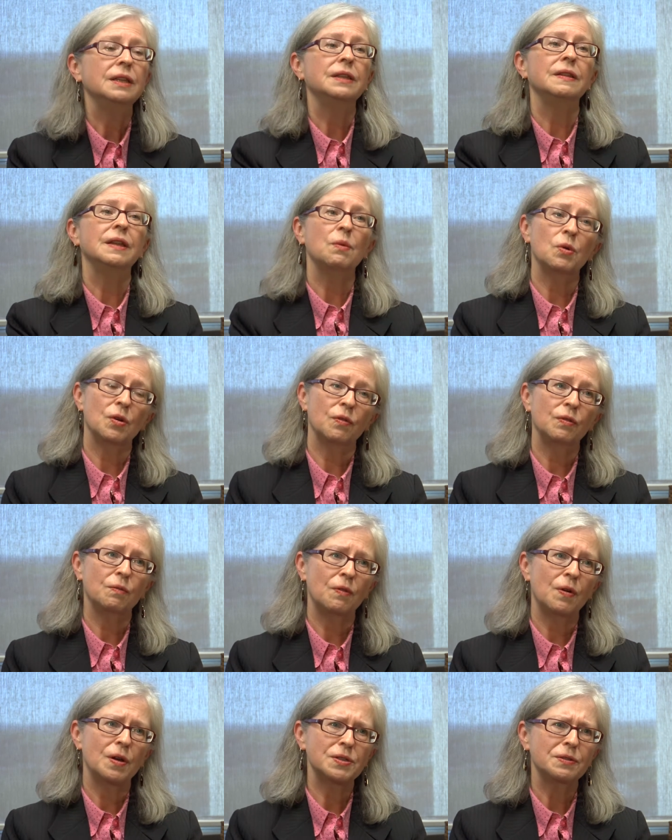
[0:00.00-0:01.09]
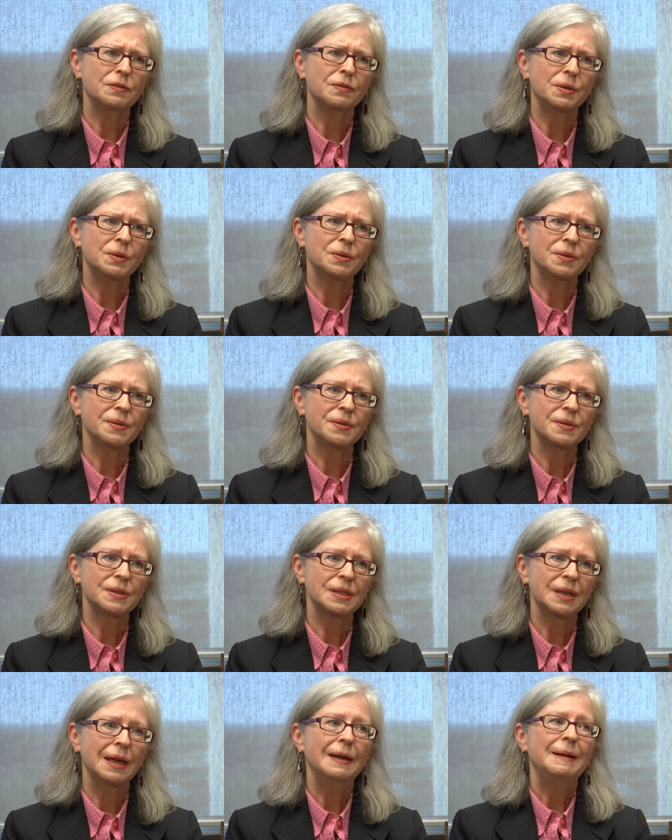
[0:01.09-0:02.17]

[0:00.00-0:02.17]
than they were from fossil fuels.